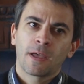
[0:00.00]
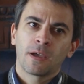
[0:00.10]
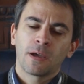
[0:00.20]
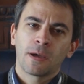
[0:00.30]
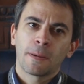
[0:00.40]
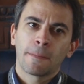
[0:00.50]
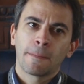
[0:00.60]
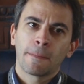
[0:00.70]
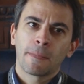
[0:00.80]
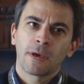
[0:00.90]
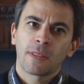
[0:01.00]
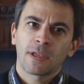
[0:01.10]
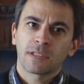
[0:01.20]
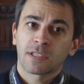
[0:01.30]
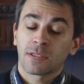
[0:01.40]
And
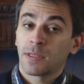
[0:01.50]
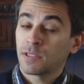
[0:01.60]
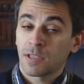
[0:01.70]
that's